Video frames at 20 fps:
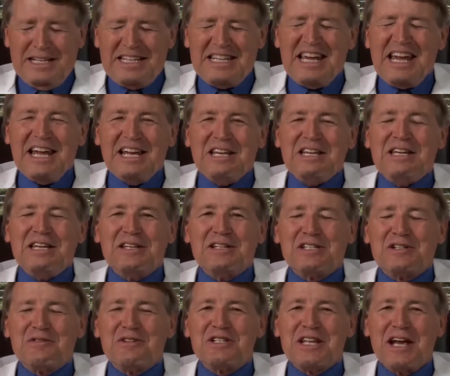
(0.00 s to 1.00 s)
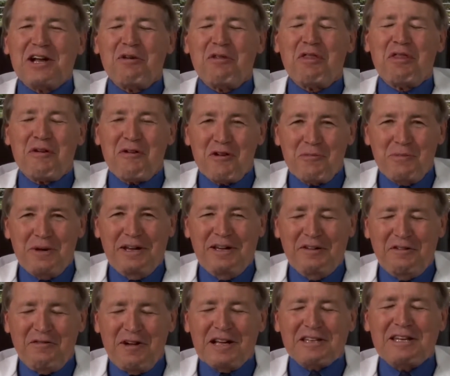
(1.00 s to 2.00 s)
10 years of psychotherapy. In
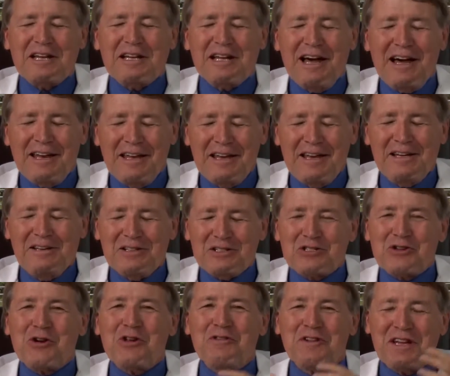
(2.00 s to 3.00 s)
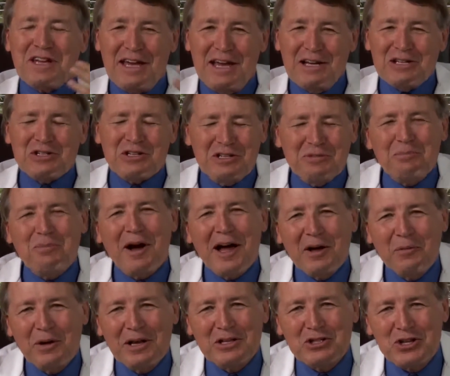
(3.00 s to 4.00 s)
fact, I got a certification in
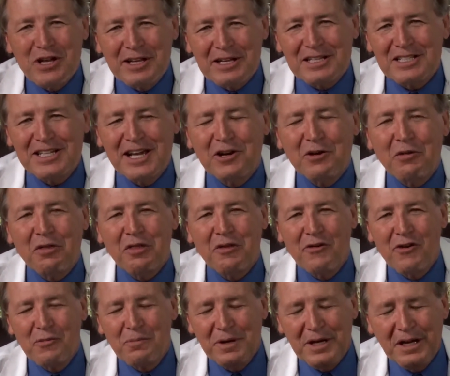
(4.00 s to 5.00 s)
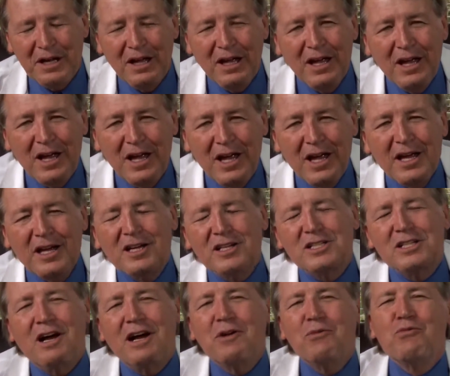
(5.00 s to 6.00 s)
bioenergetic psychotherapy because
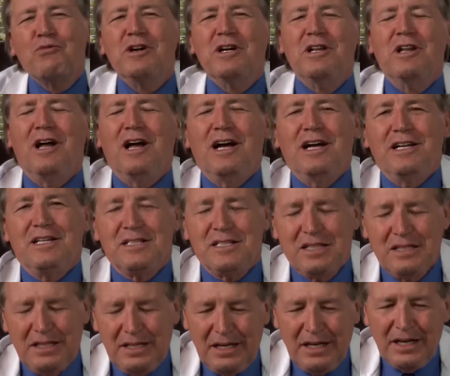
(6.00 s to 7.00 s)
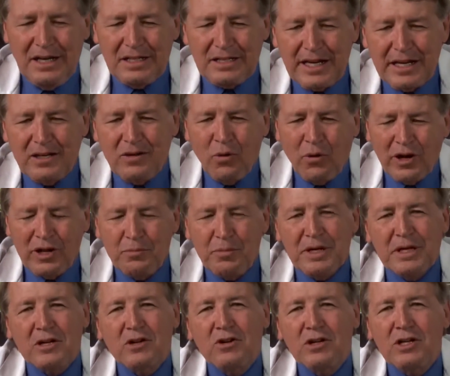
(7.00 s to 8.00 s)
I realized that in order to be
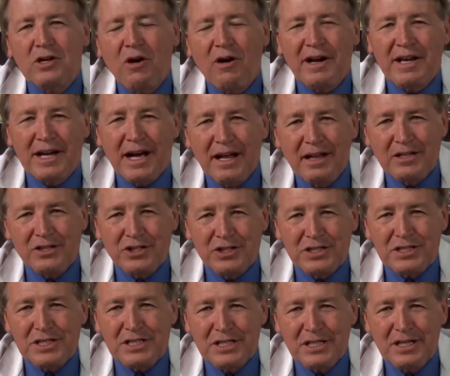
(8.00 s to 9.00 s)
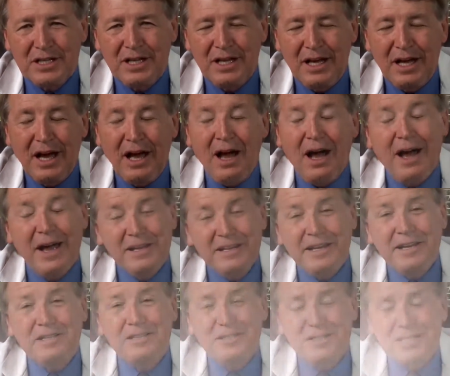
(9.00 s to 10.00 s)
a good cardiologist, I needed to